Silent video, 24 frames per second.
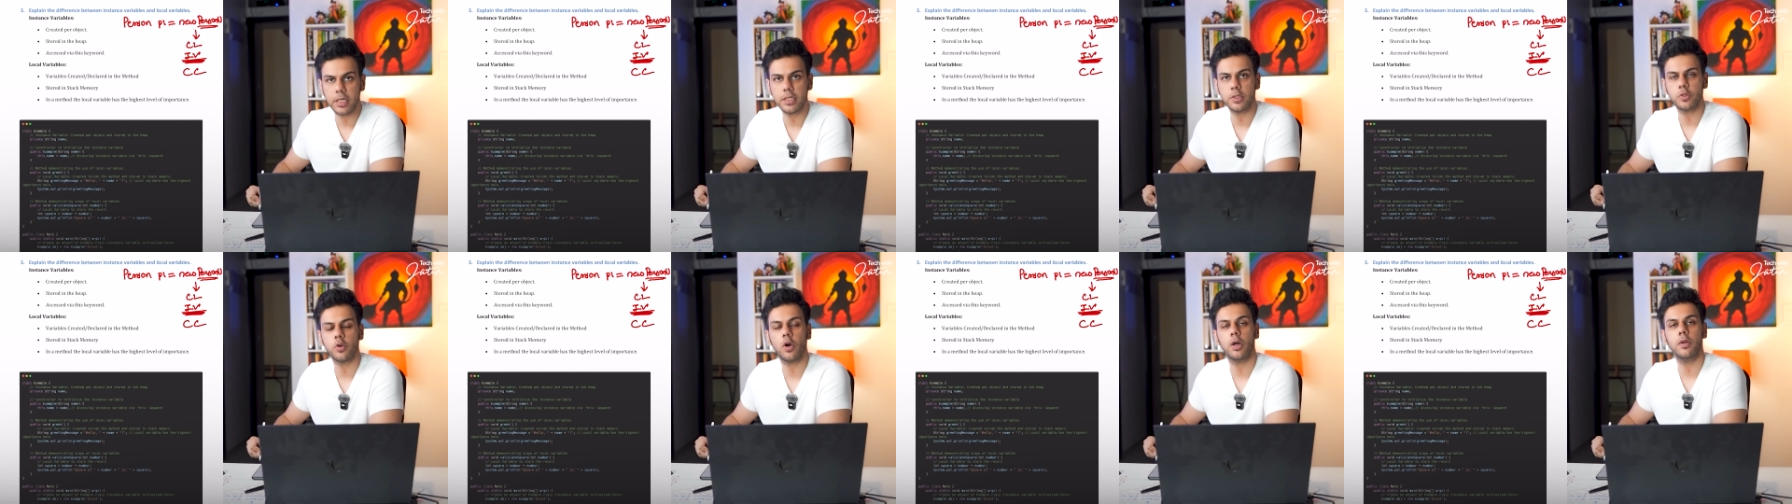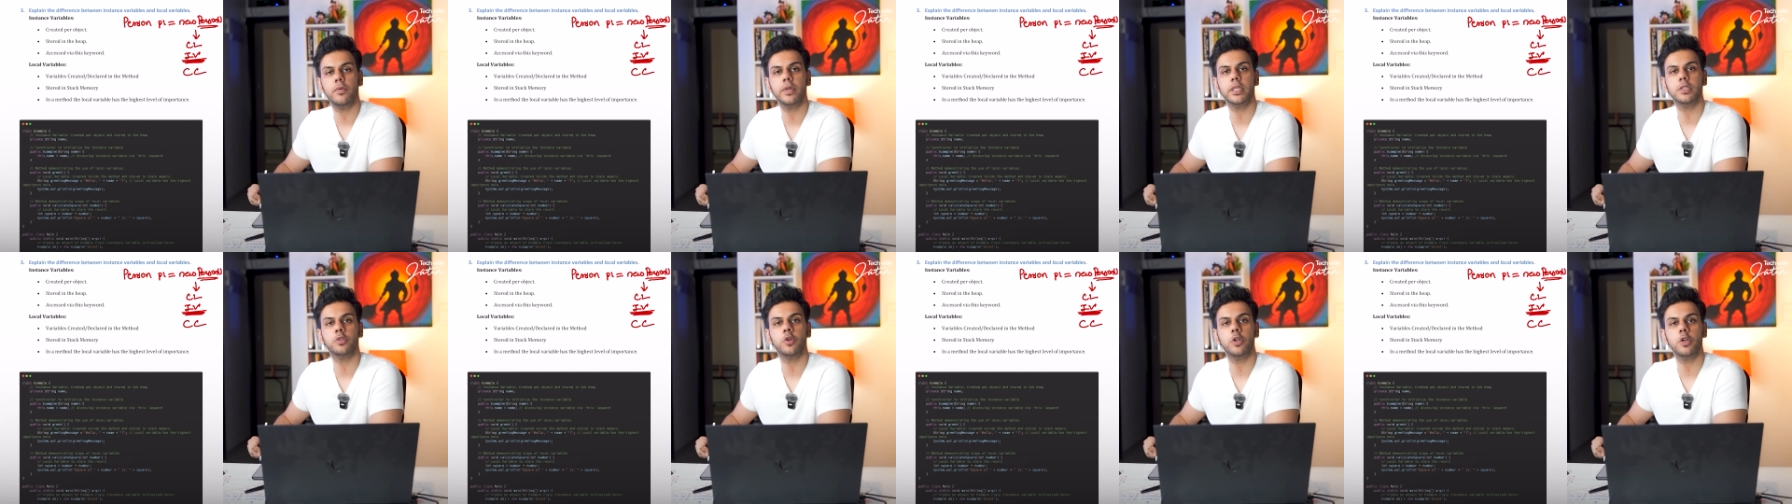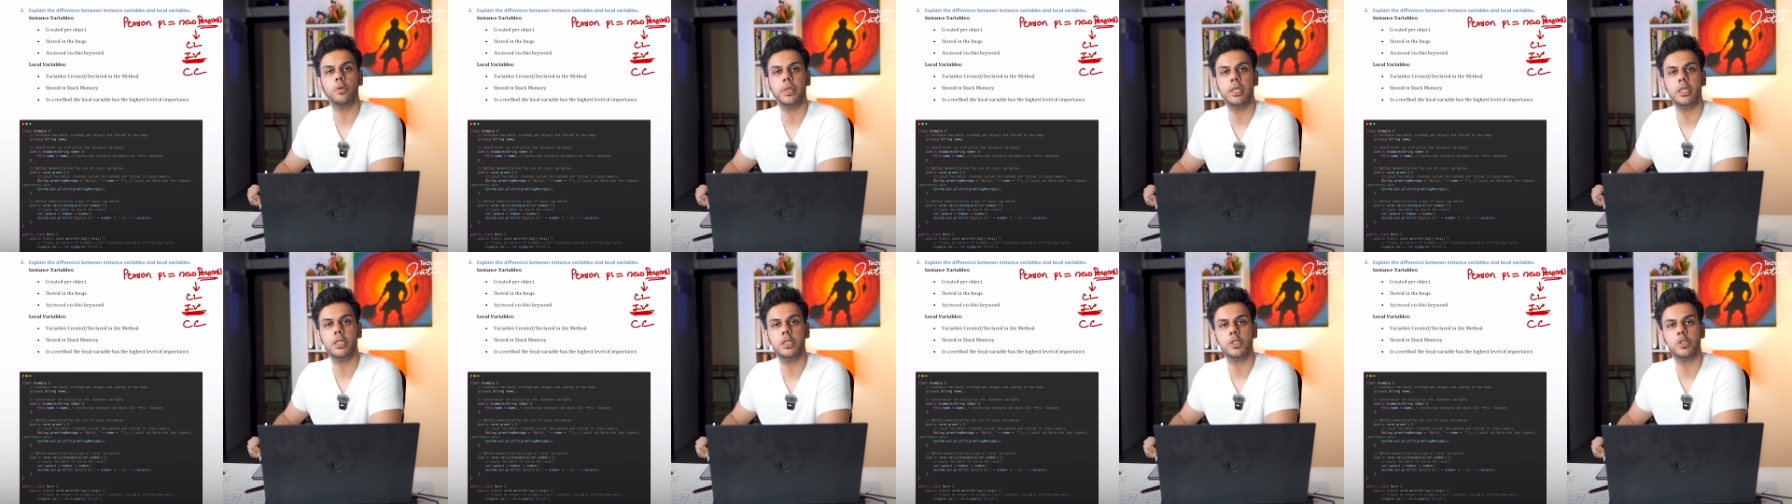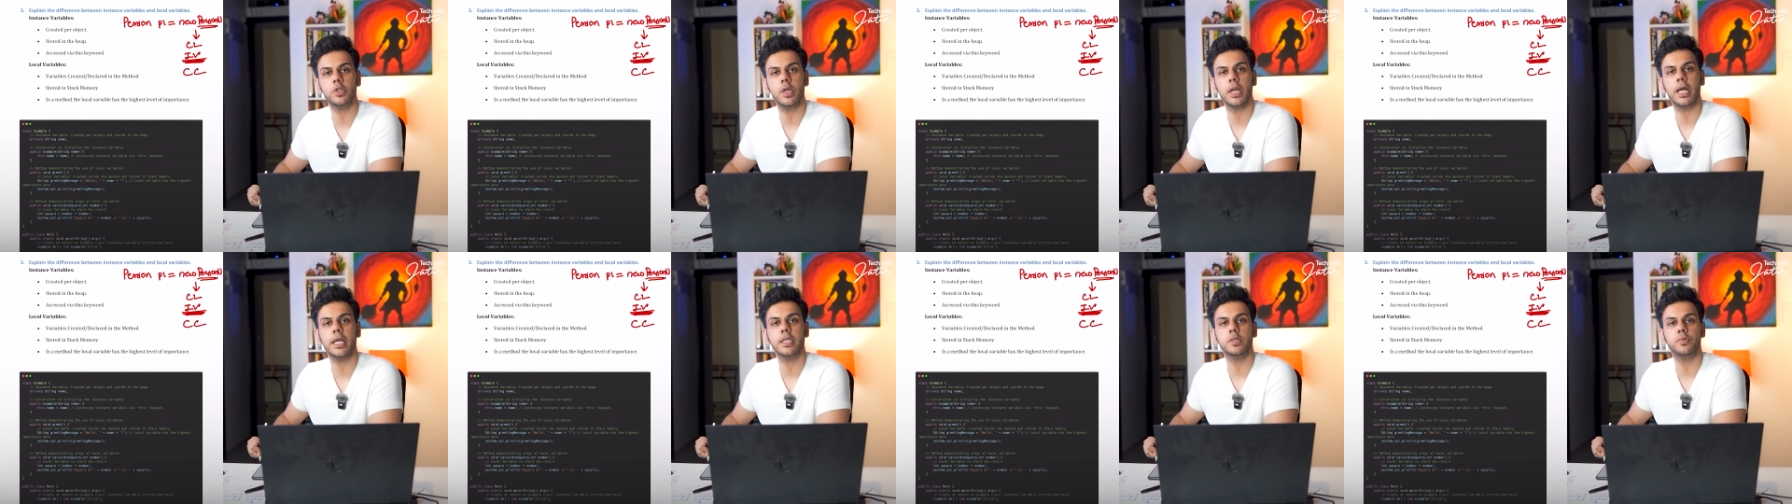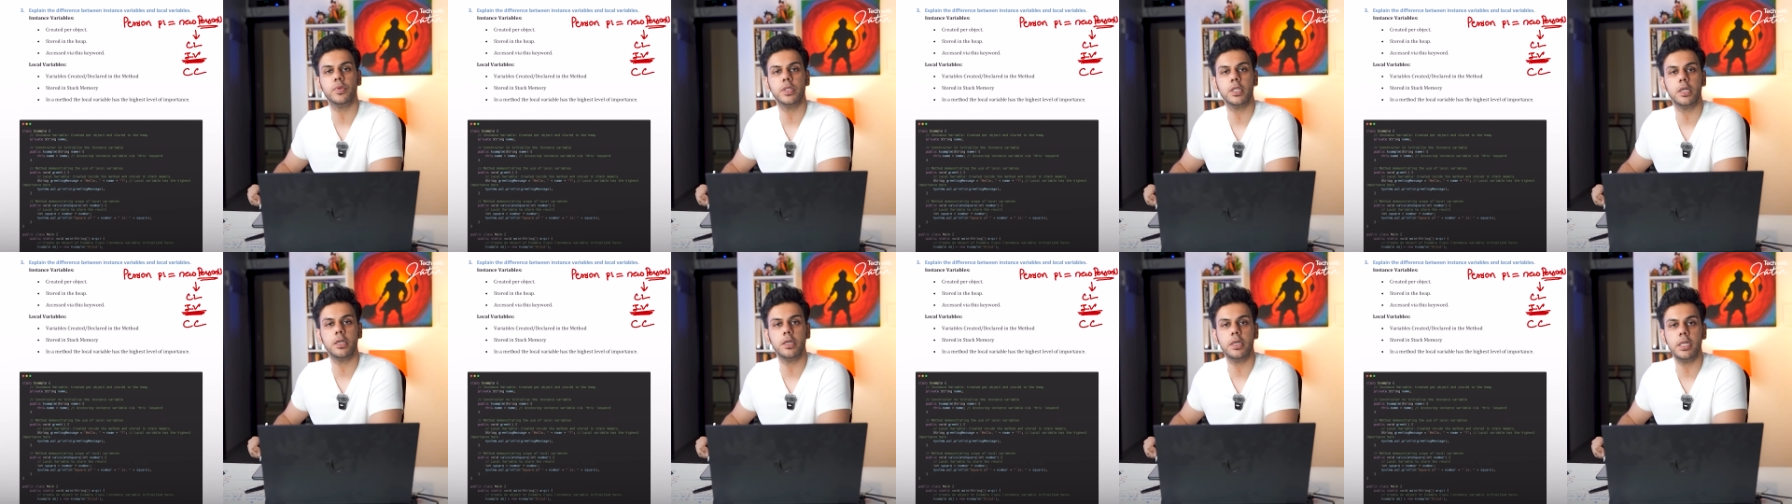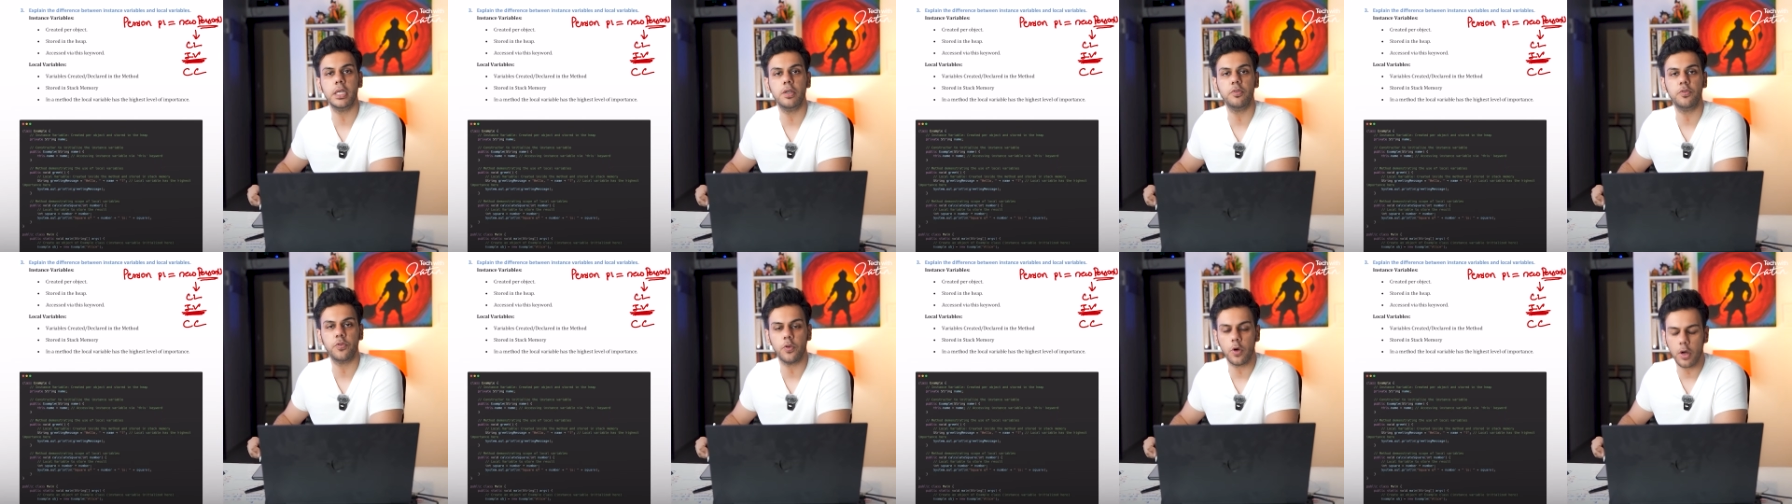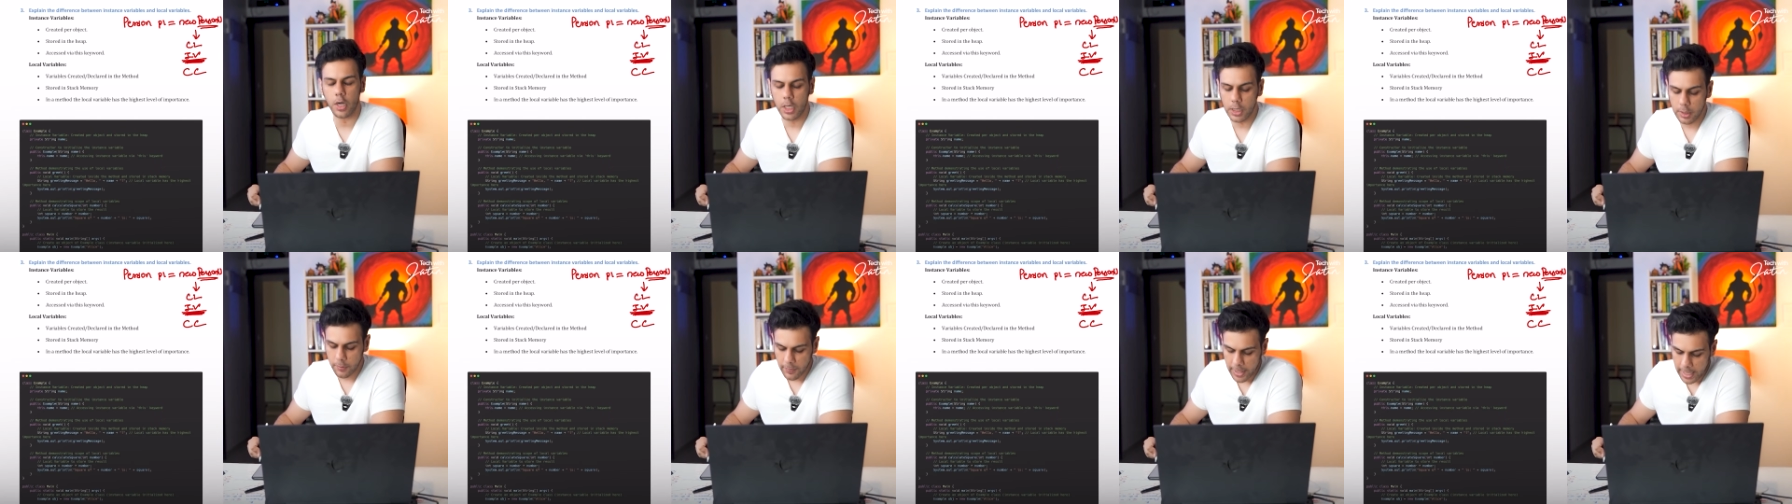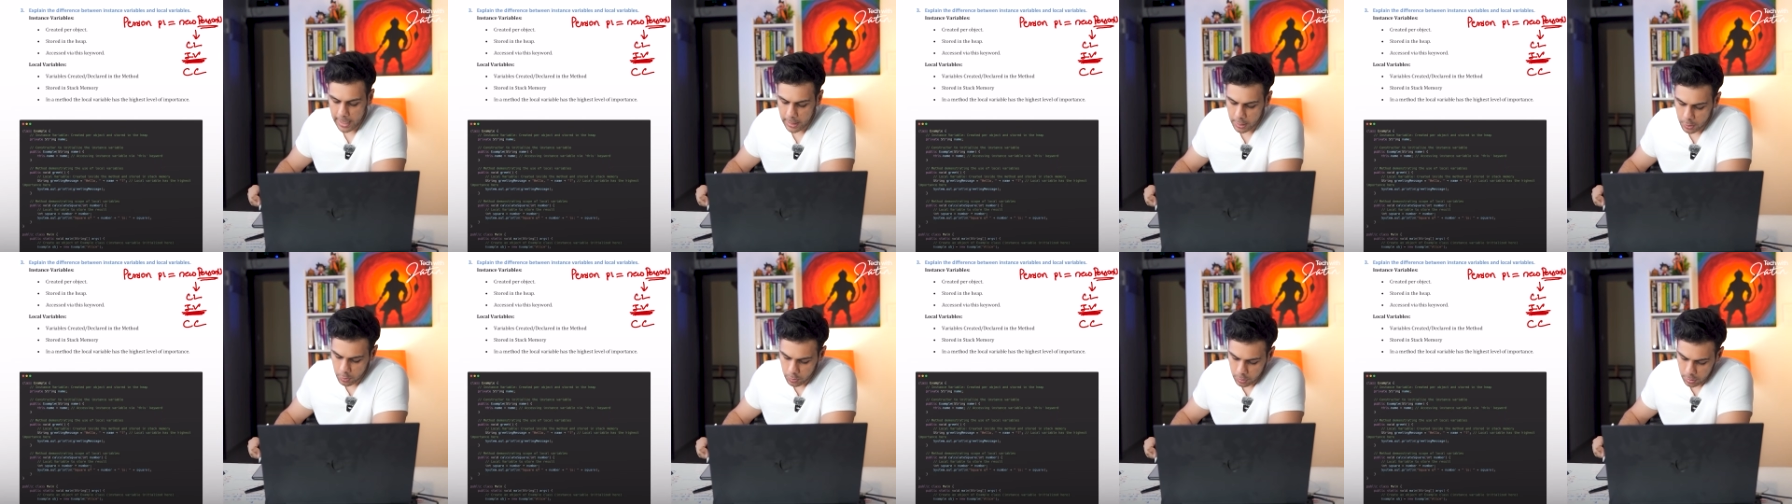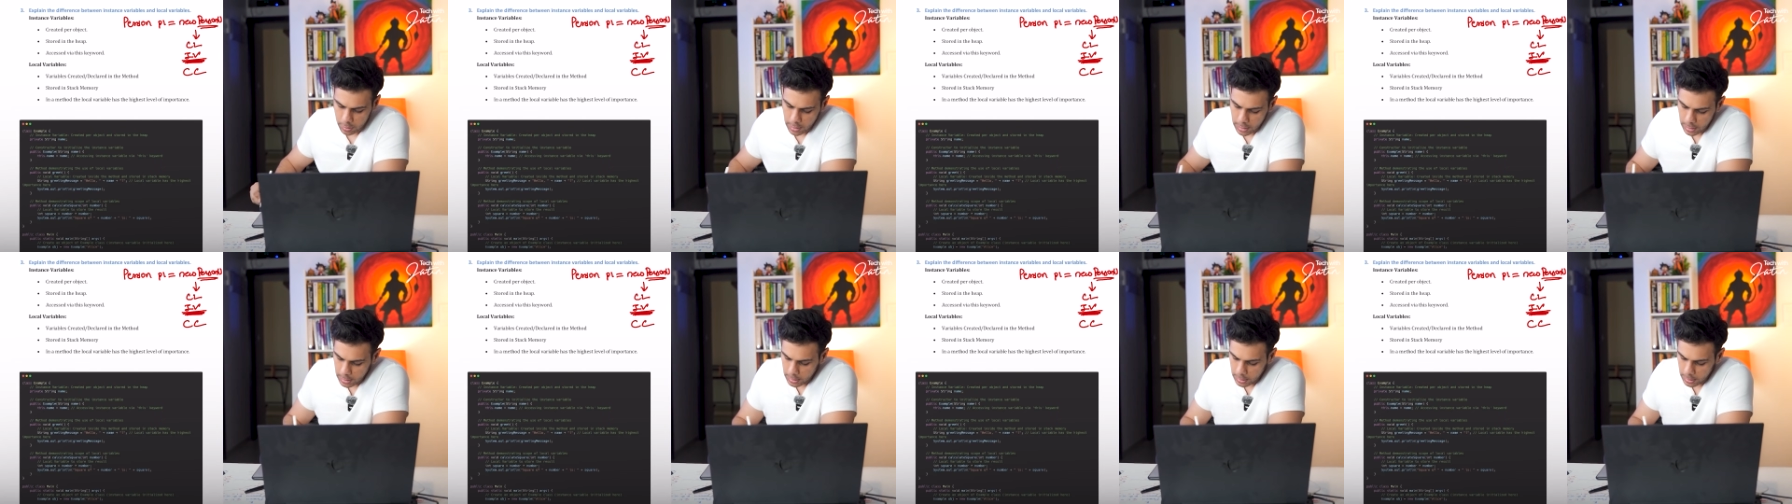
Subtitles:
It's always going to be initialized with the default value.